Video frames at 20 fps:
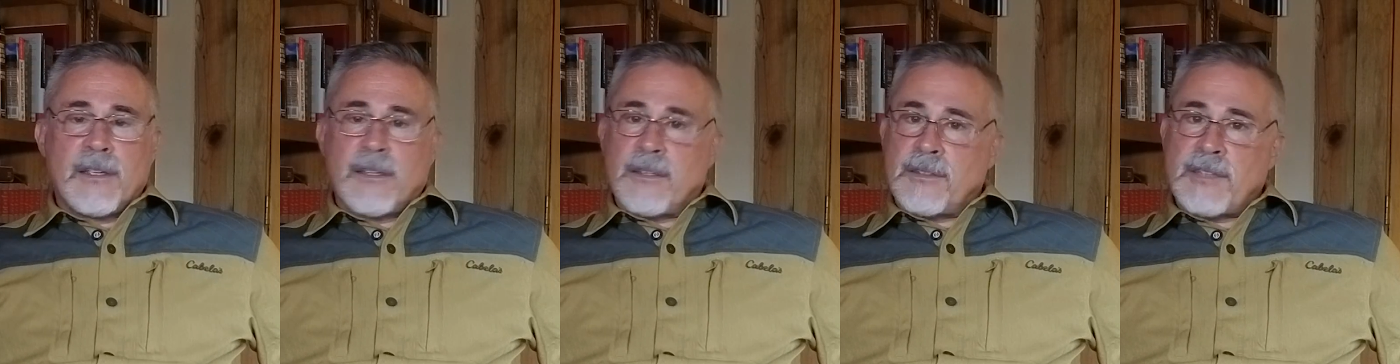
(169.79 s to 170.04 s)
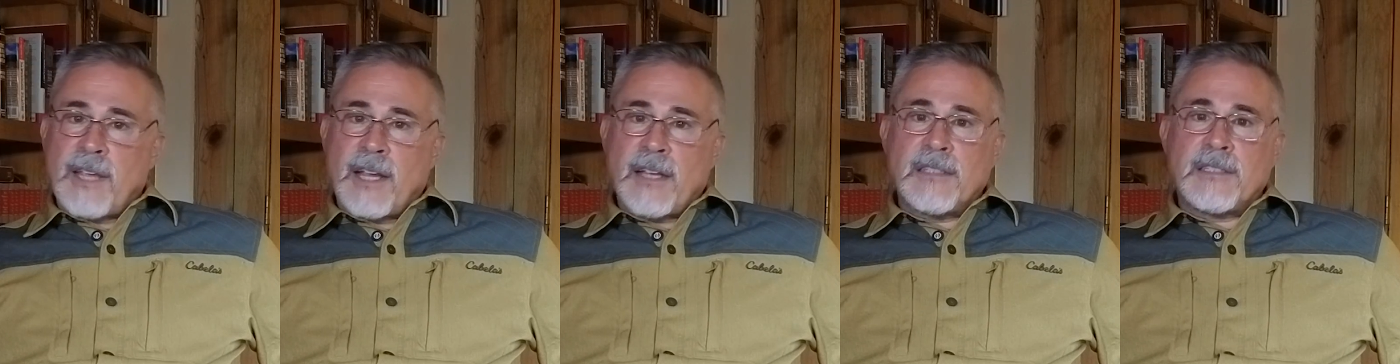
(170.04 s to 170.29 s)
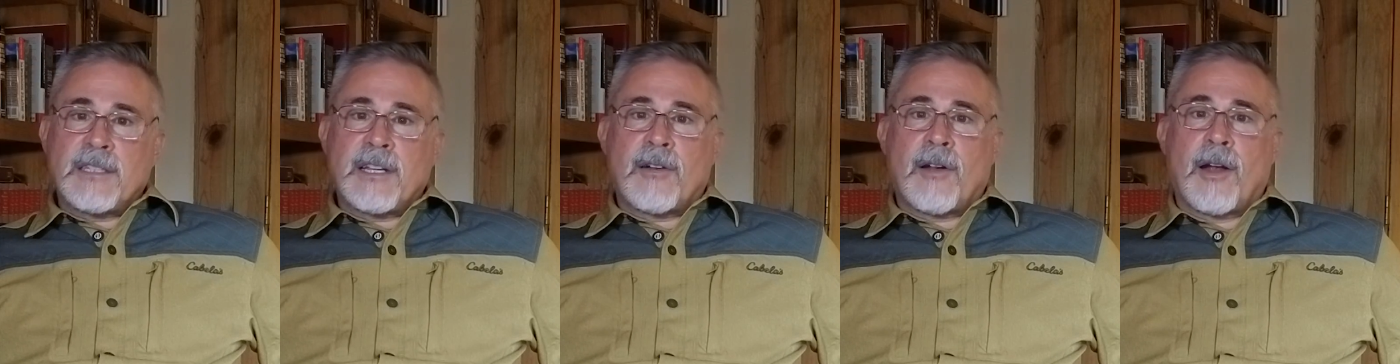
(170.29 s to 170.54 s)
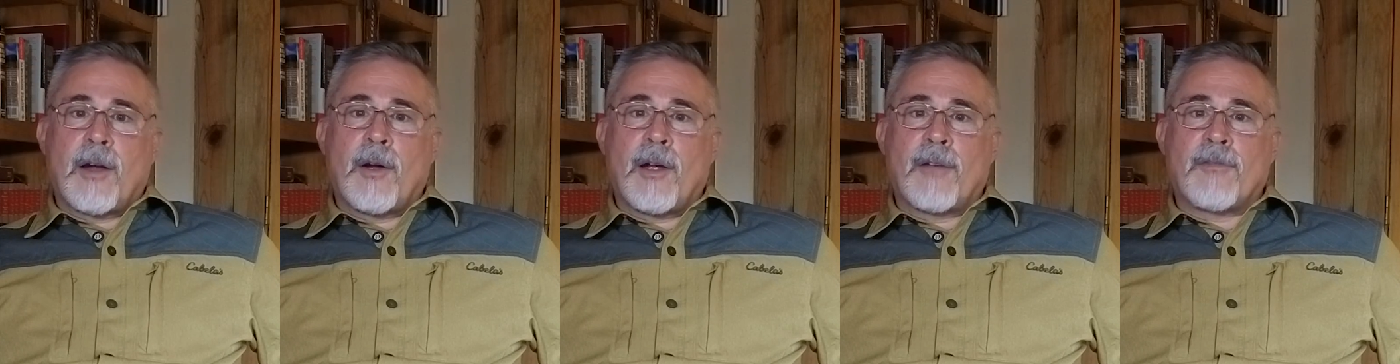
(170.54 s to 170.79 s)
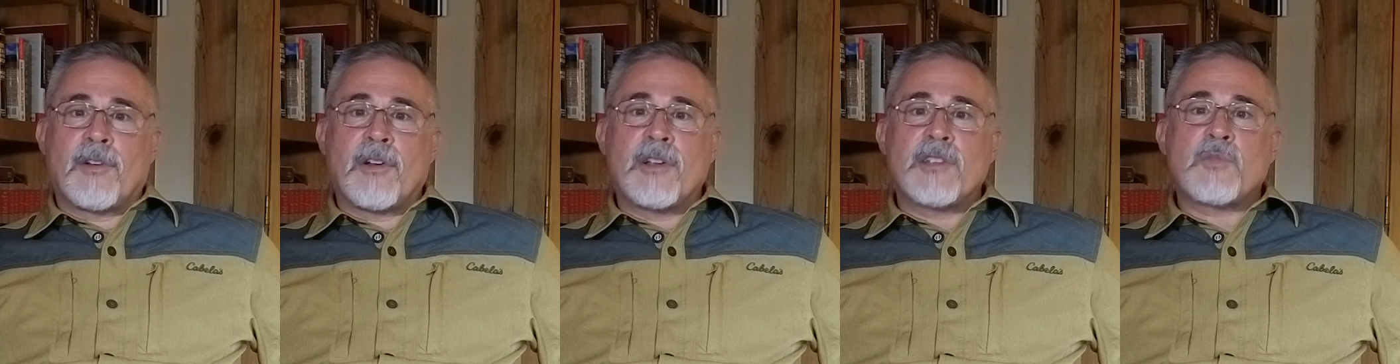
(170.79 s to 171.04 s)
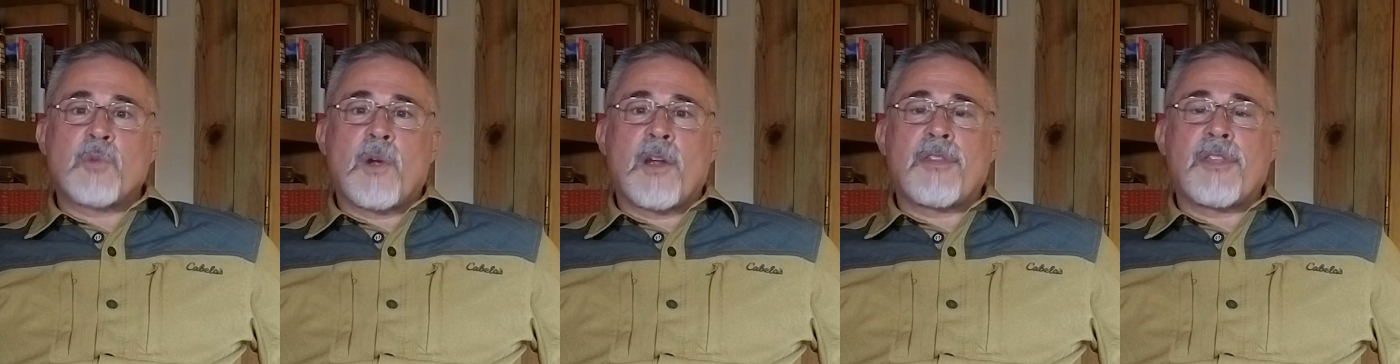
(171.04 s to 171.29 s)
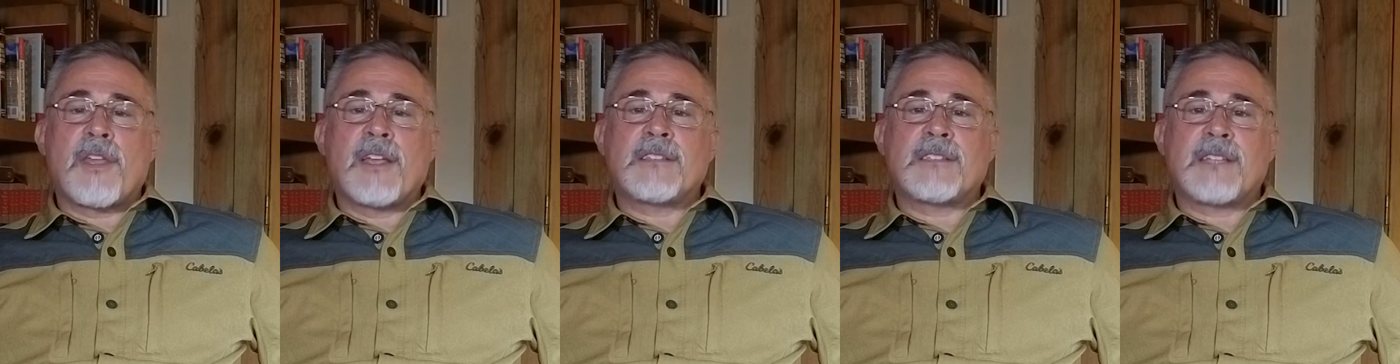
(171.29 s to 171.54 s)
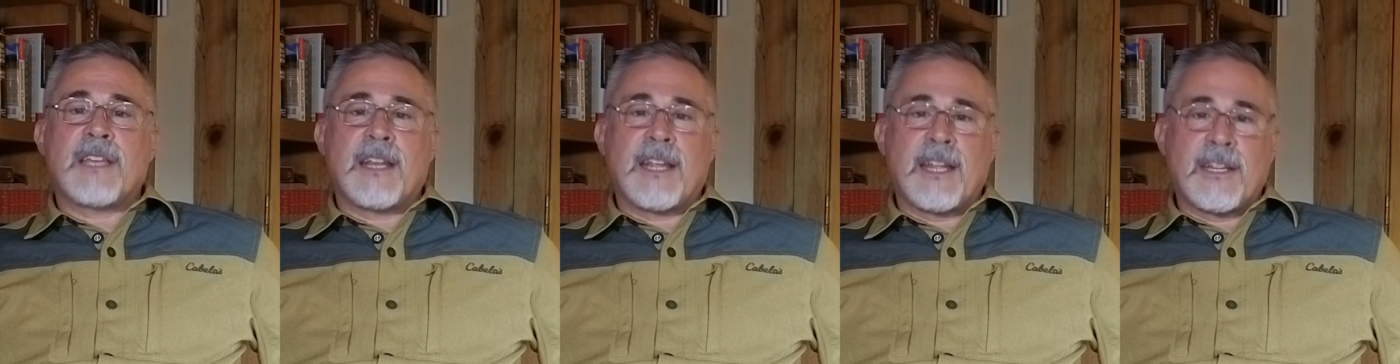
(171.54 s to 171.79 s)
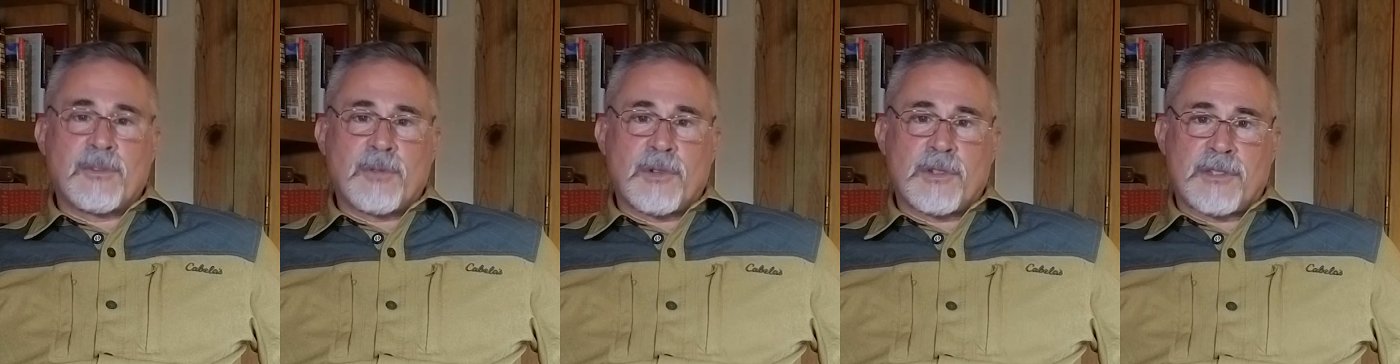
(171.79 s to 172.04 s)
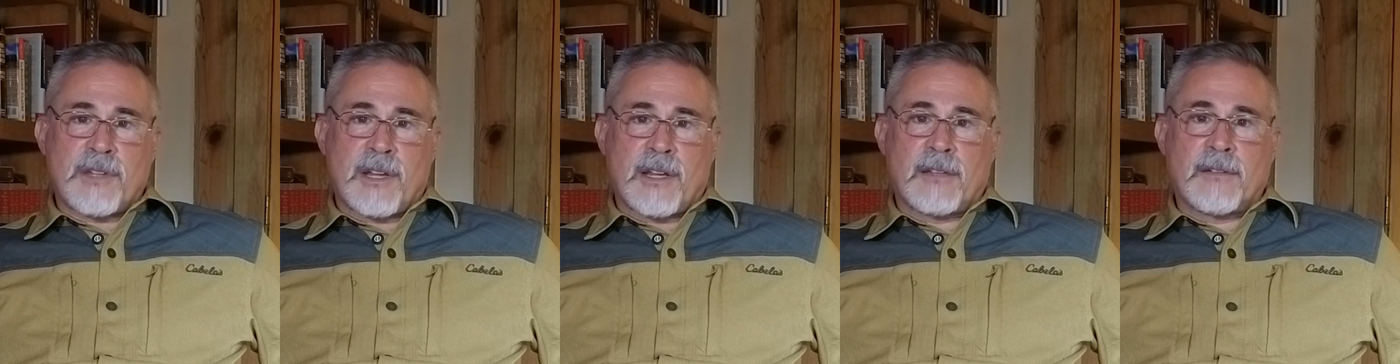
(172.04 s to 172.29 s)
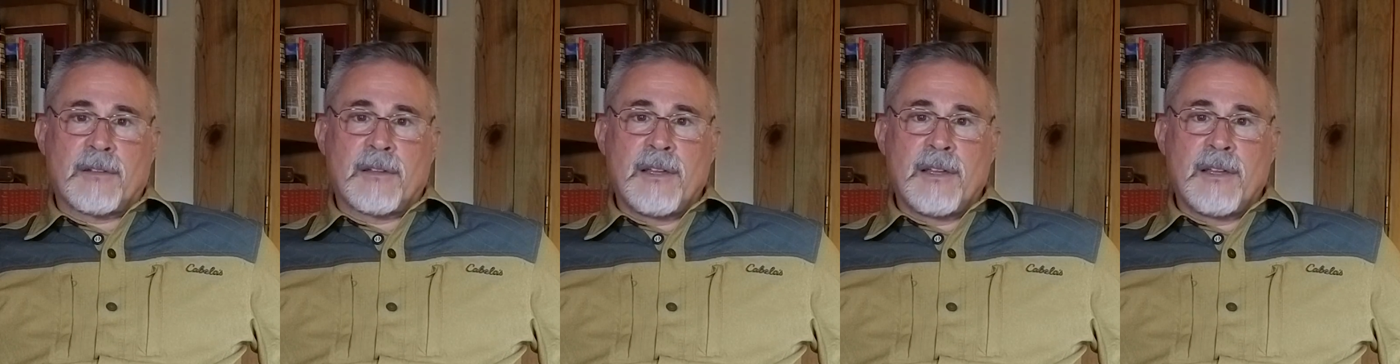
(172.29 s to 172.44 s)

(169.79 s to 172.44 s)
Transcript: The second tier, however, is where things get interesting.